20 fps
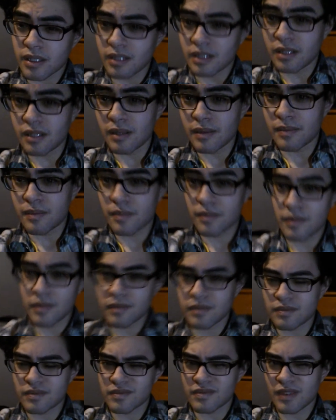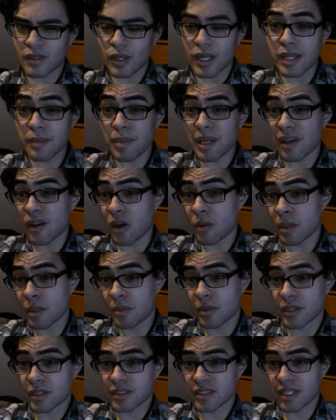Um, oh, I didn't buy all
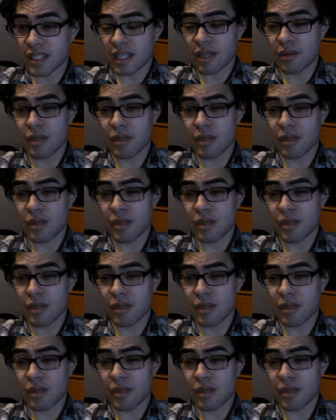my books yet.